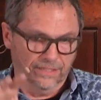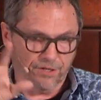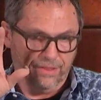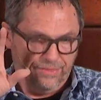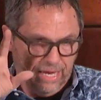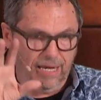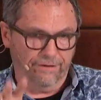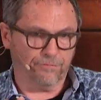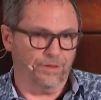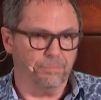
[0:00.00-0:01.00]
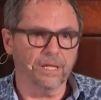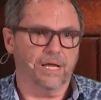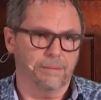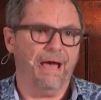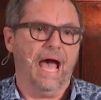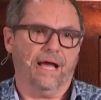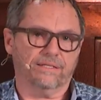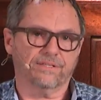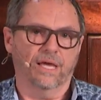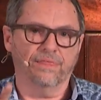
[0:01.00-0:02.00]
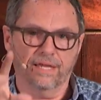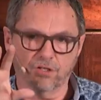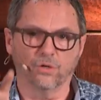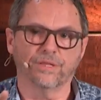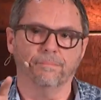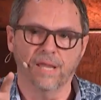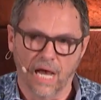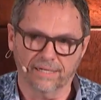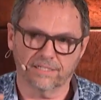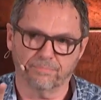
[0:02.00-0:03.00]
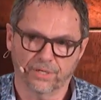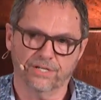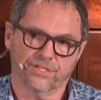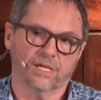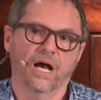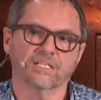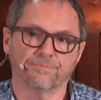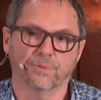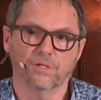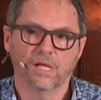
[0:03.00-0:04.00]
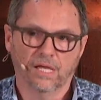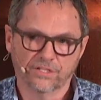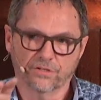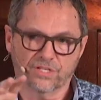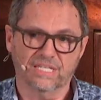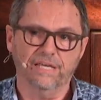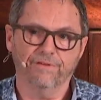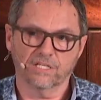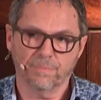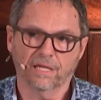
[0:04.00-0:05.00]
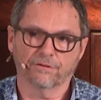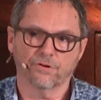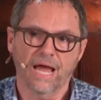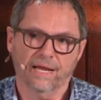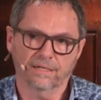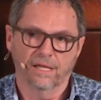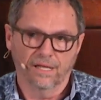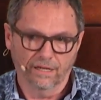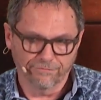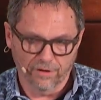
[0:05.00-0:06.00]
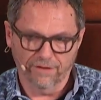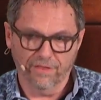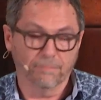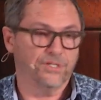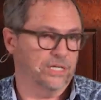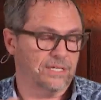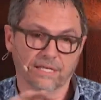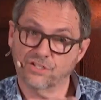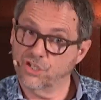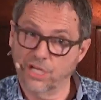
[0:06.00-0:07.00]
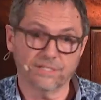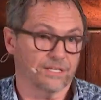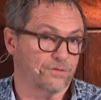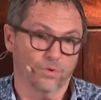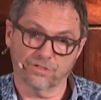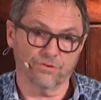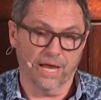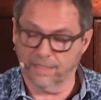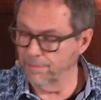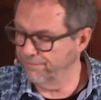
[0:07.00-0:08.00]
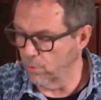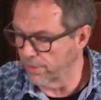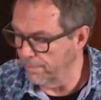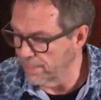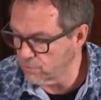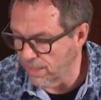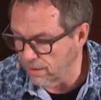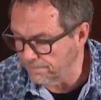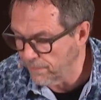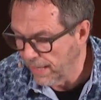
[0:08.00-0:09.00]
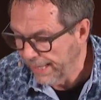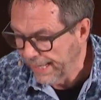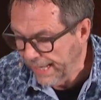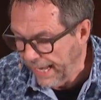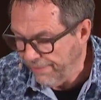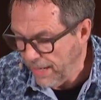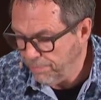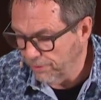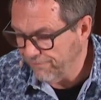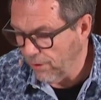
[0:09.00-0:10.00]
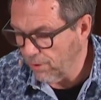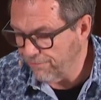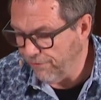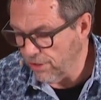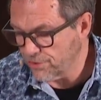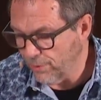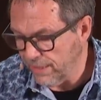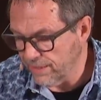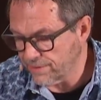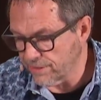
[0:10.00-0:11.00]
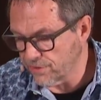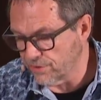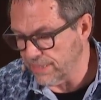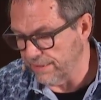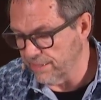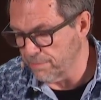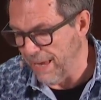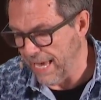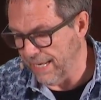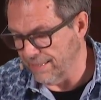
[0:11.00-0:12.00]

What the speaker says: so that they left with bloody backs, and they told them not to preach the gospel. So Stephen is being dragged in front of them, just as Jesus was dragged before them as well. And they put forward false witnesses who said, this man